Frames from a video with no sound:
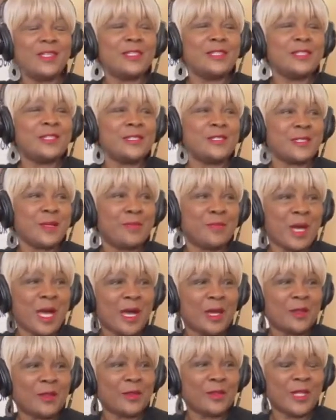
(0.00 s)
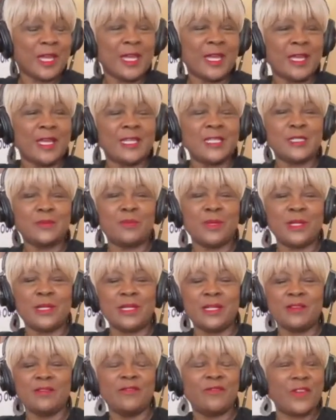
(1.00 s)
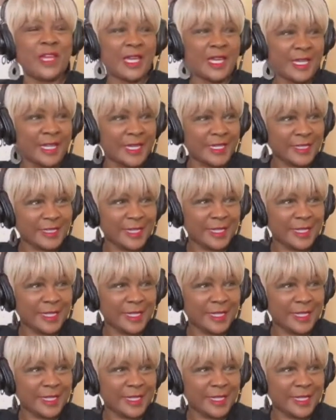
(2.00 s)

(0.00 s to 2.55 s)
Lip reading: This is a model that has been vetted